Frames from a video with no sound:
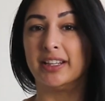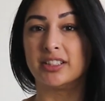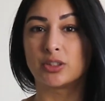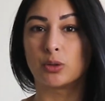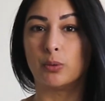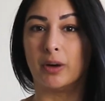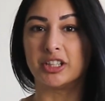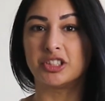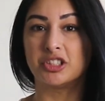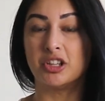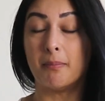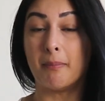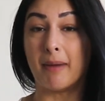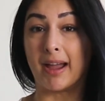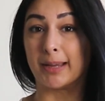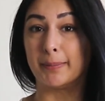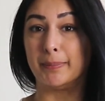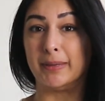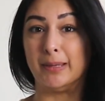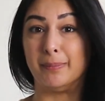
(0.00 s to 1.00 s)
this question
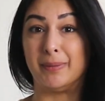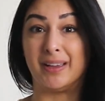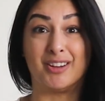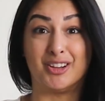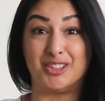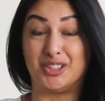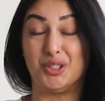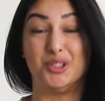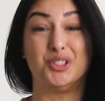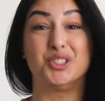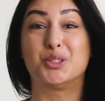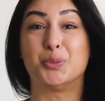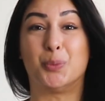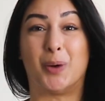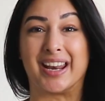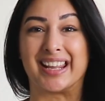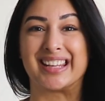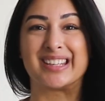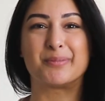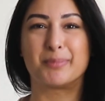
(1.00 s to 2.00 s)
might be because you just
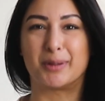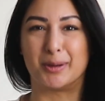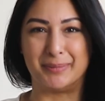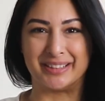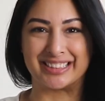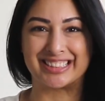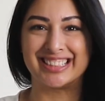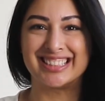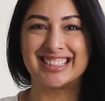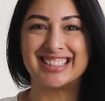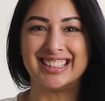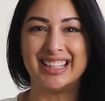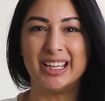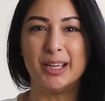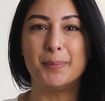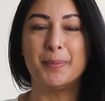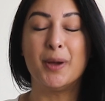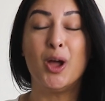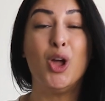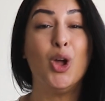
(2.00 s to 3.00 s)
wanted a permission
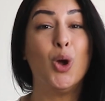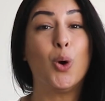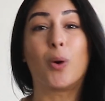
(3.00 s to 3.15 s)
slip,